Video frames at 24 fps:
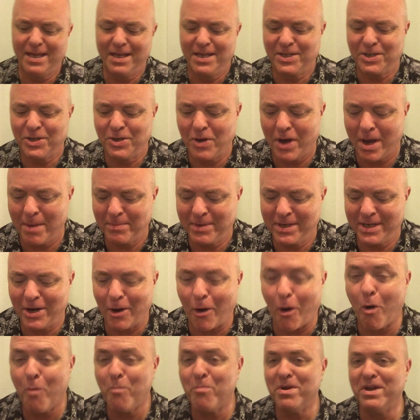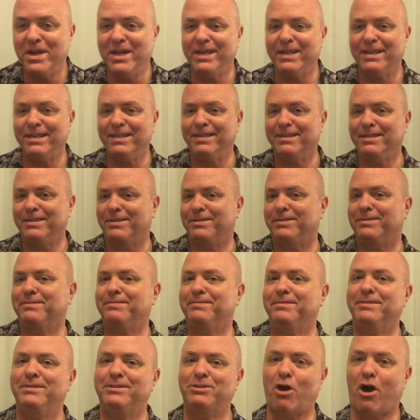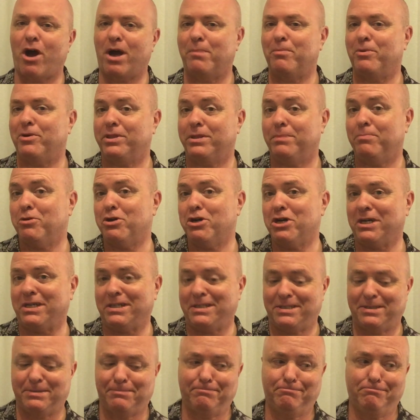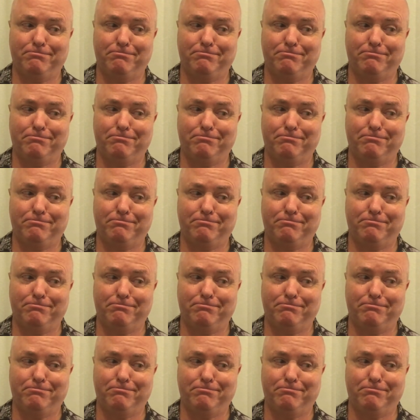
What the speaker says: So I'm going to open it and talk about the books.